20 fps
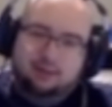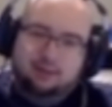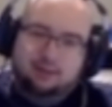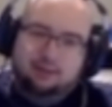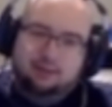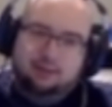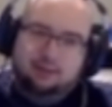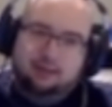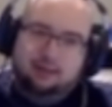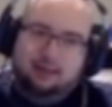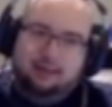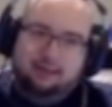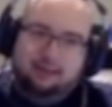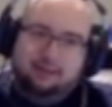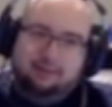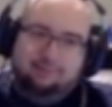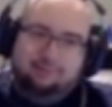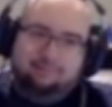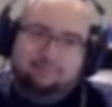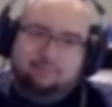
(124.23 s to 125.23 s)
So,
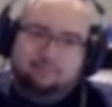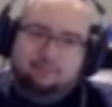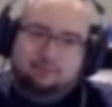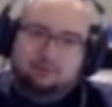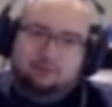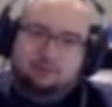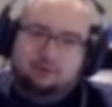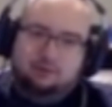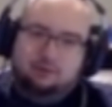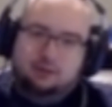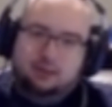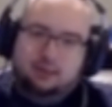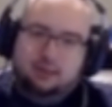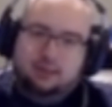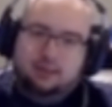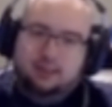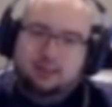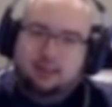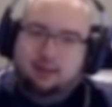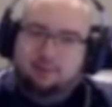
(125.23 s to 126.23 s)
like,
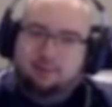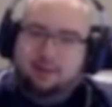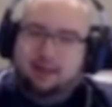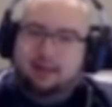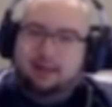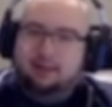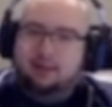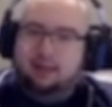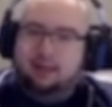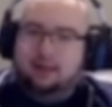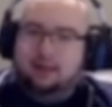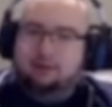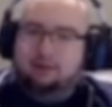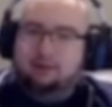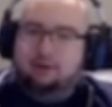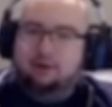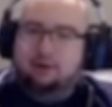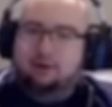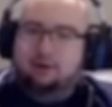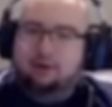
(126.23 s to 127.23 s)
telling a man to, like,
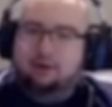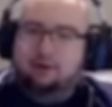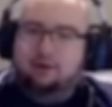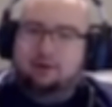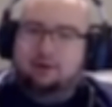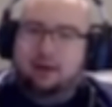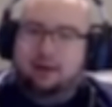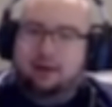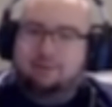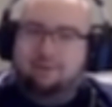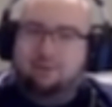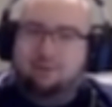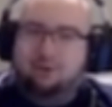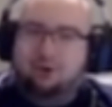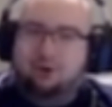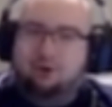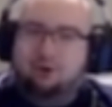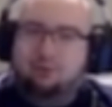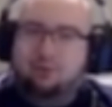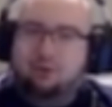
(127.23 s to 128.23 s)
have a
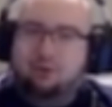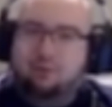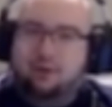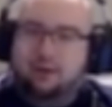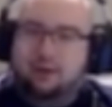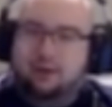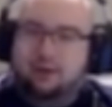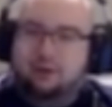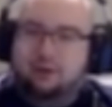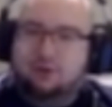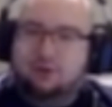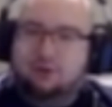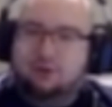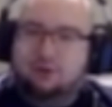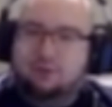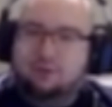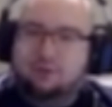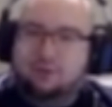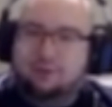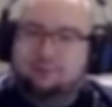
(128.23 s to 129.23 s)
one-on-one with his
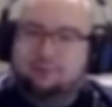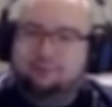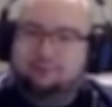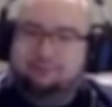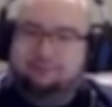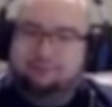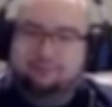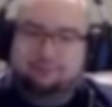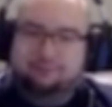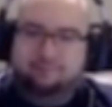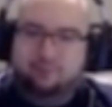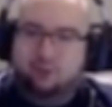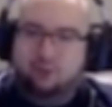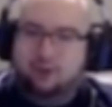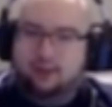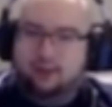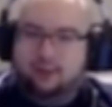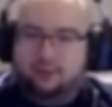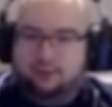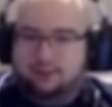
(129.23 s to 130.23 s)
trolls,
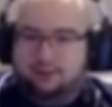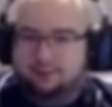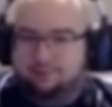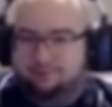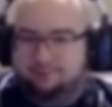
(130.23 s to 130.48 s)
pointless.